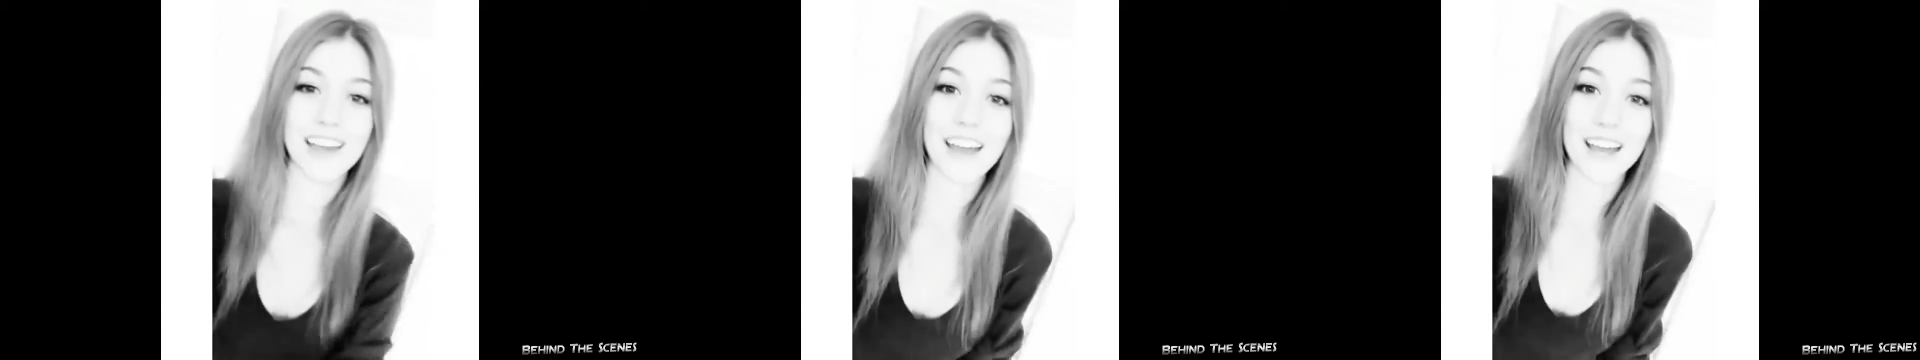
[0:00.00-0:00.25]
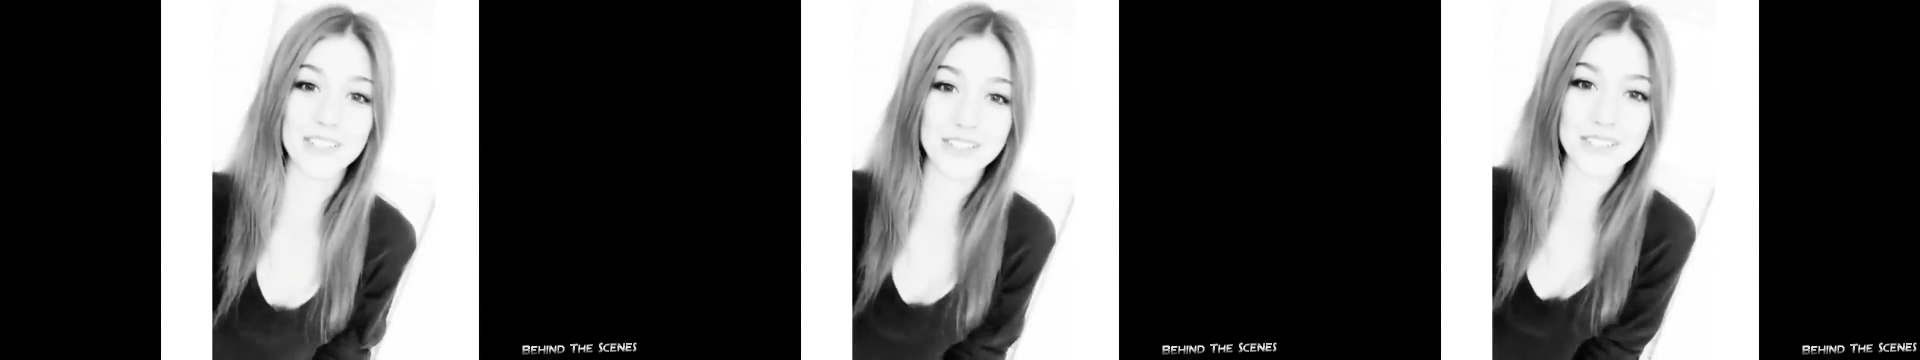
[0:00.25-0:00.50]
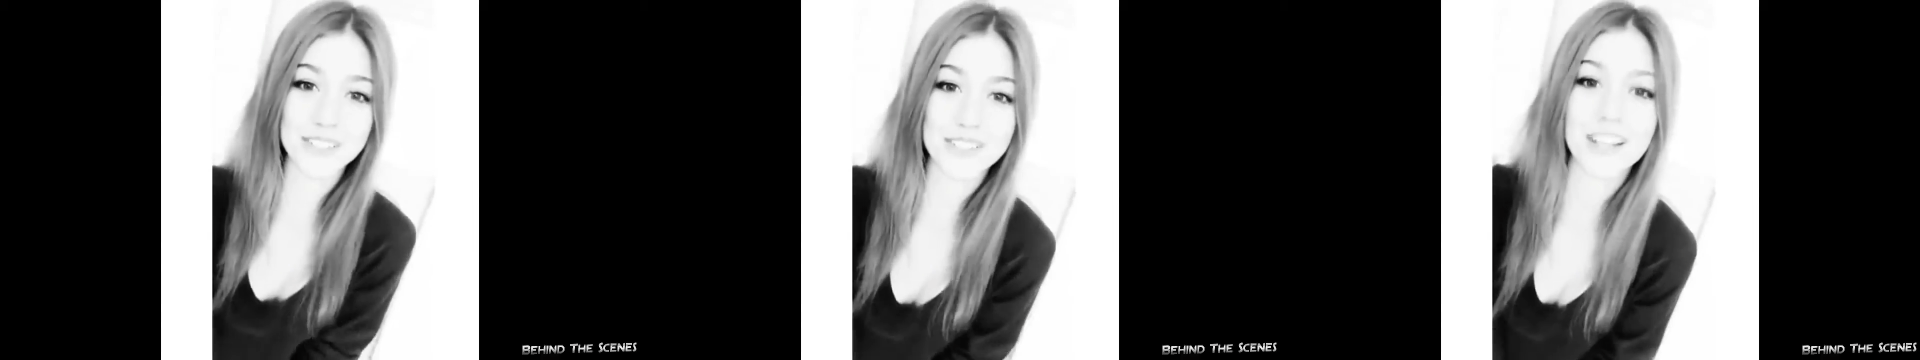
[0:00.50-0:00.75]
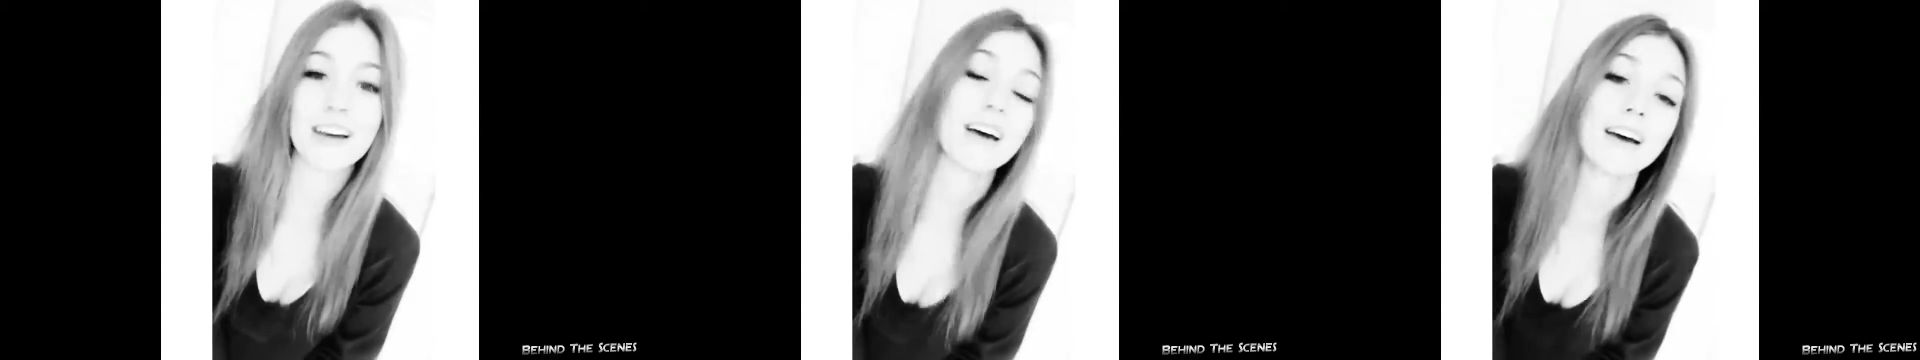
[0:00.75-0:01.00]
Hey, angels.
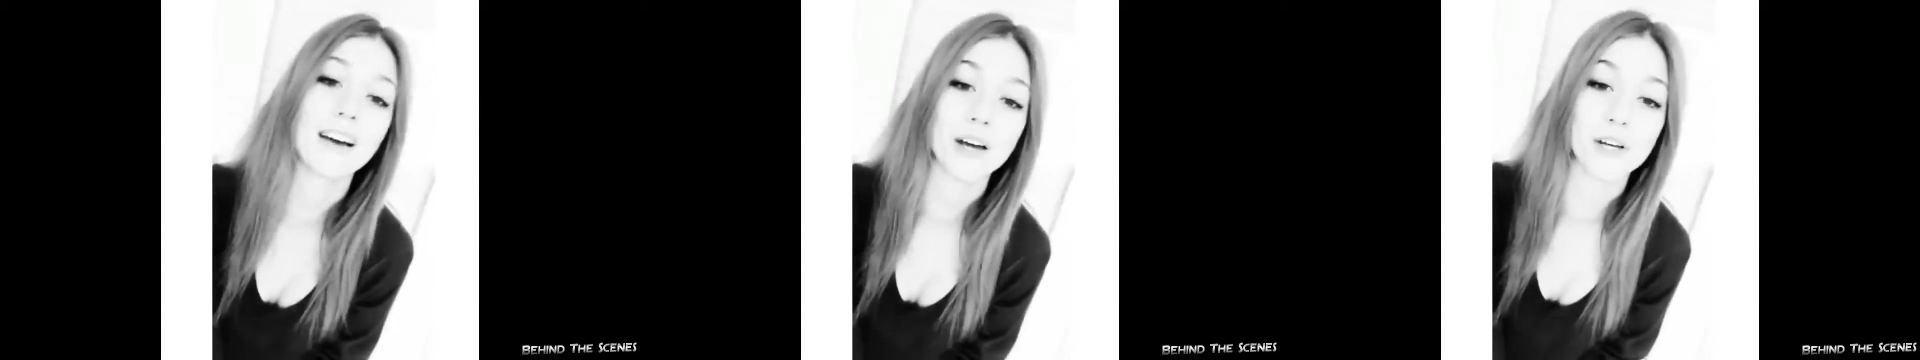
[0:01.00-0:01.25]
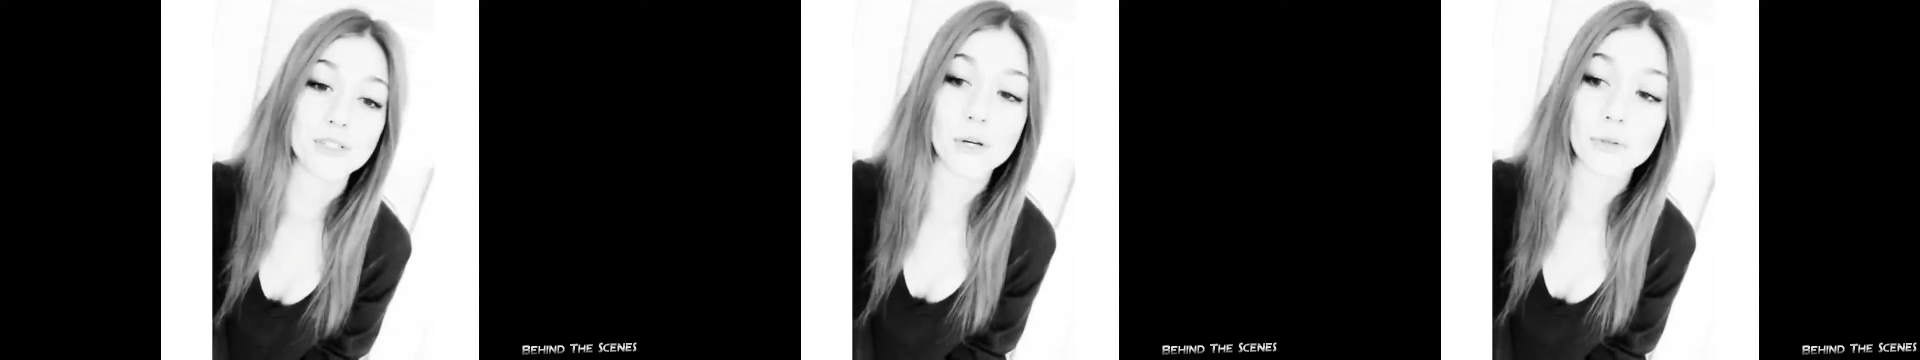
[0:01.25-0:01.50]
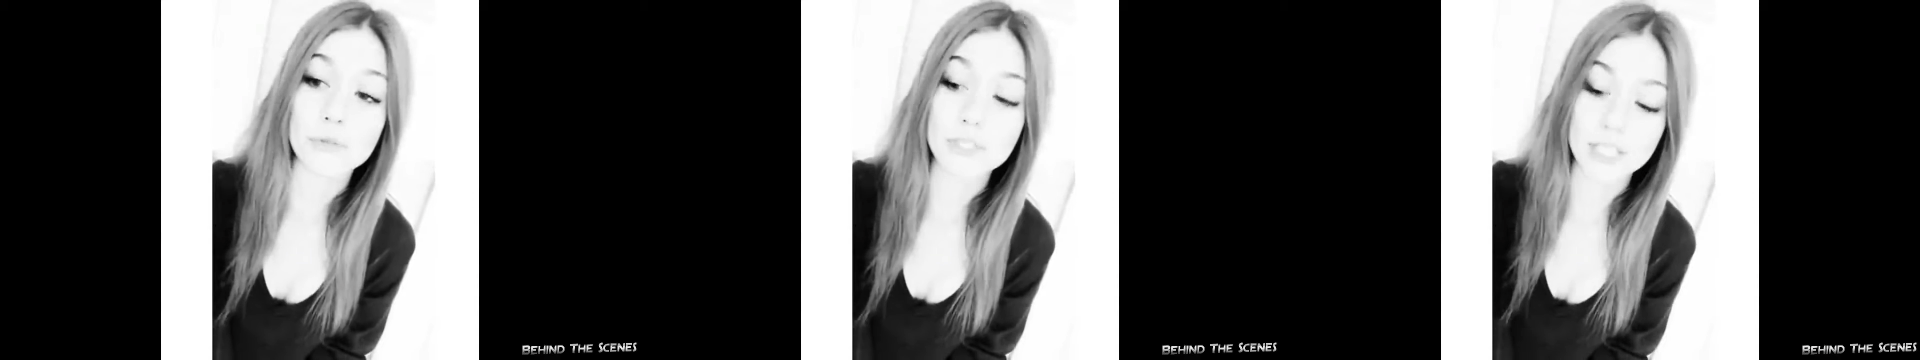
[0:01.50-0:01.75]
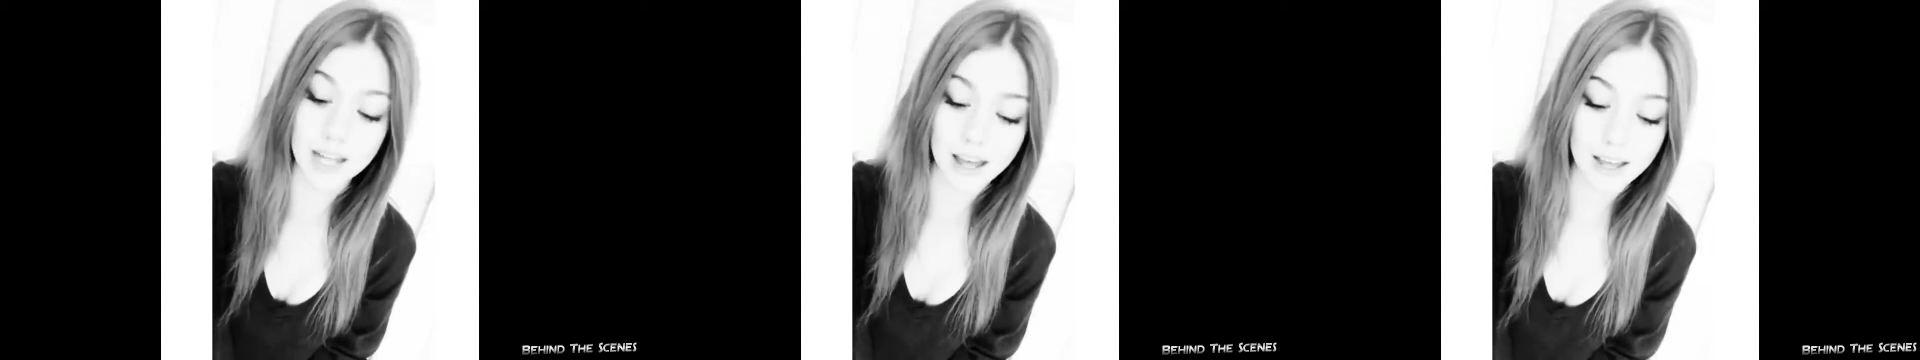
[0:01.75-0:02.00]
So
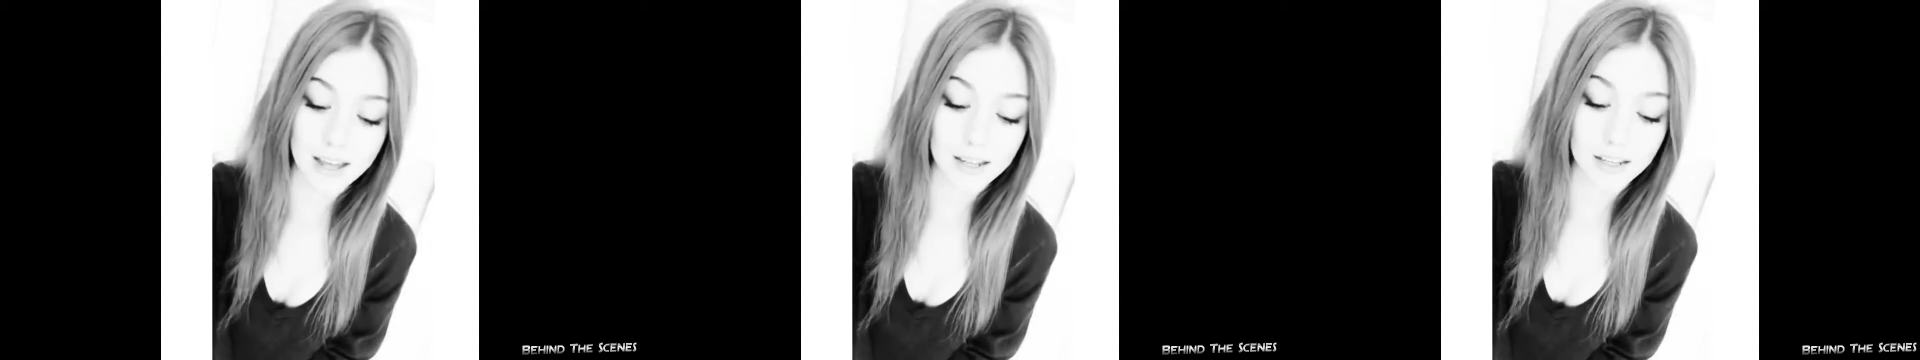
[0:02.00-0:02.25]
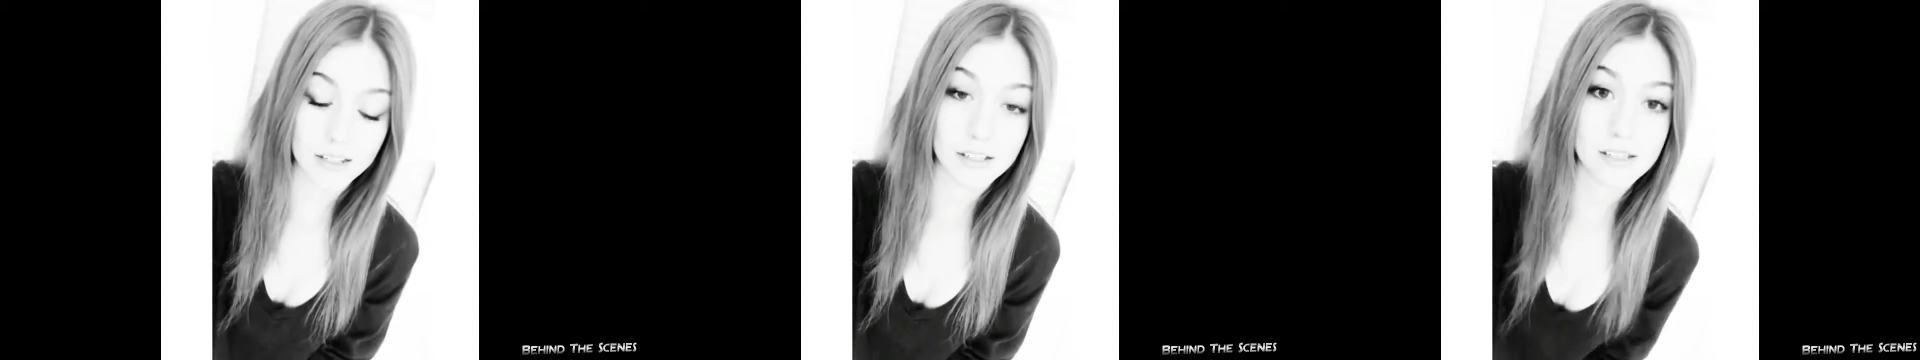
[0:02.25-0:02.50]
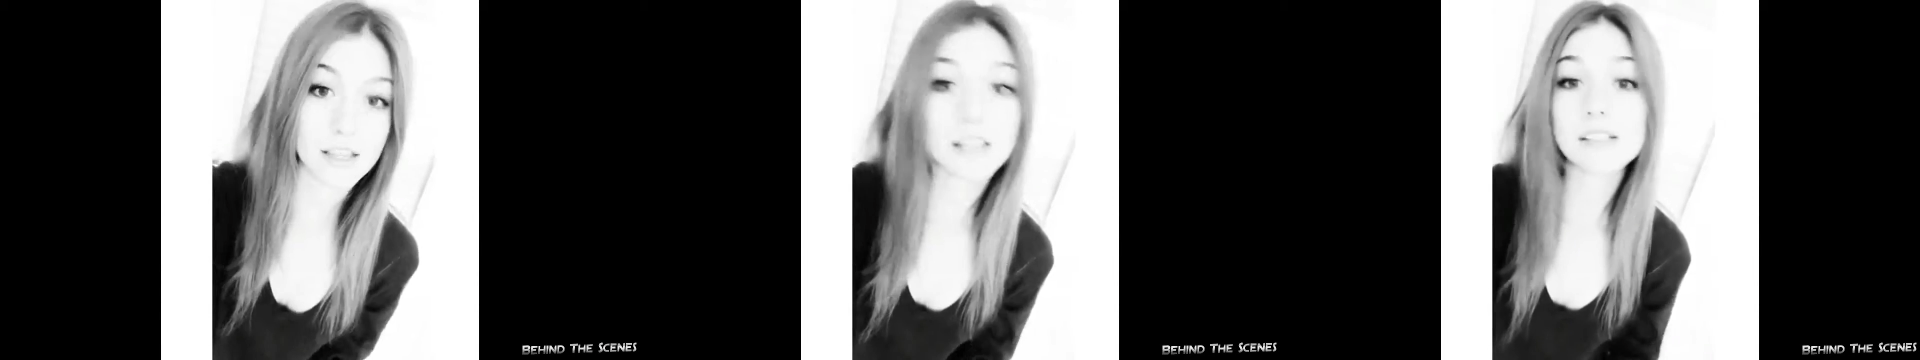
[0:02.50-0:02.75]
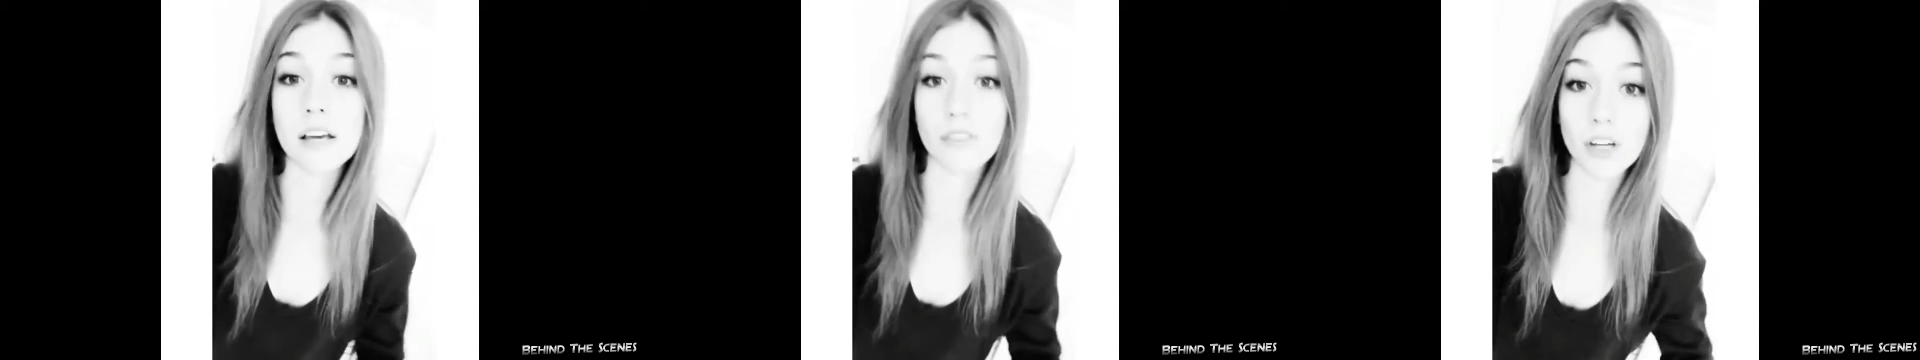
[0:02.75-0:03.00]
today is
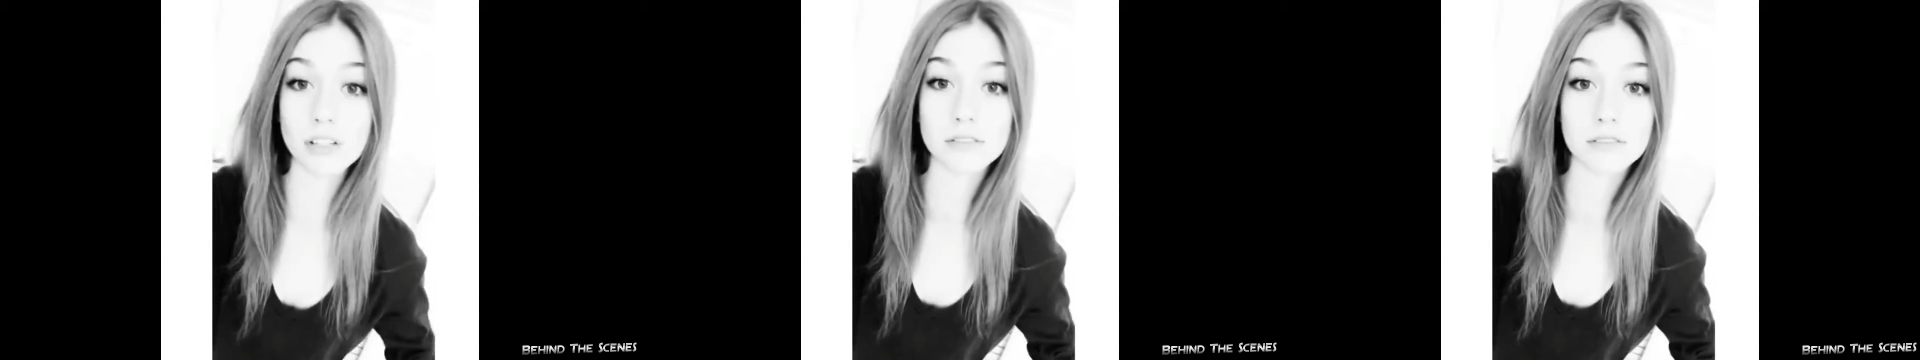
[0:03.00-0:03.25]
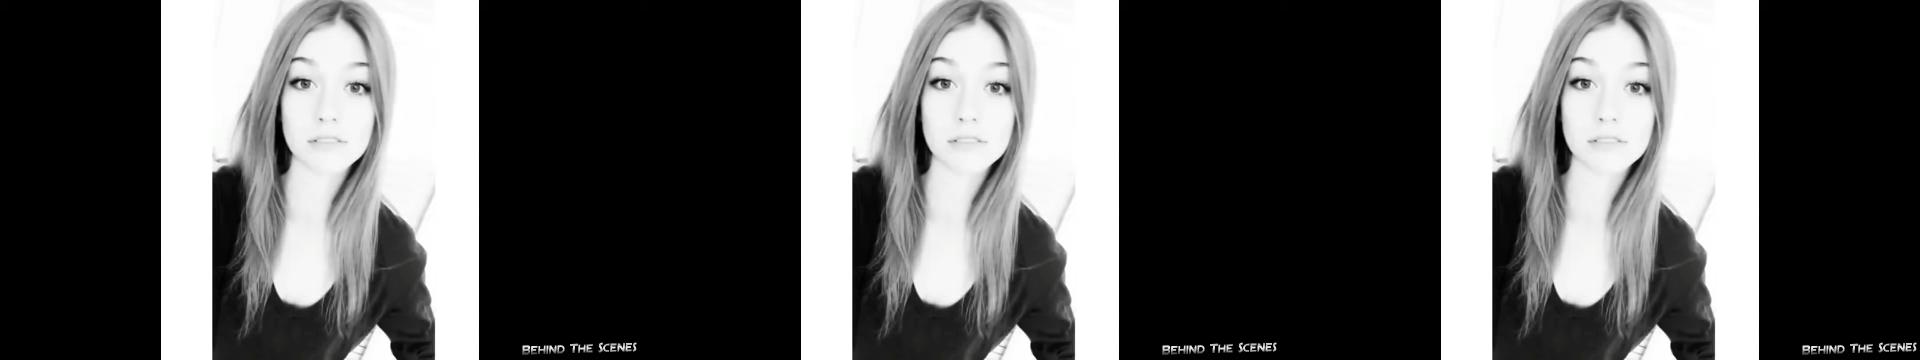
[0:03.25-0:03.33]
Thanksgiving,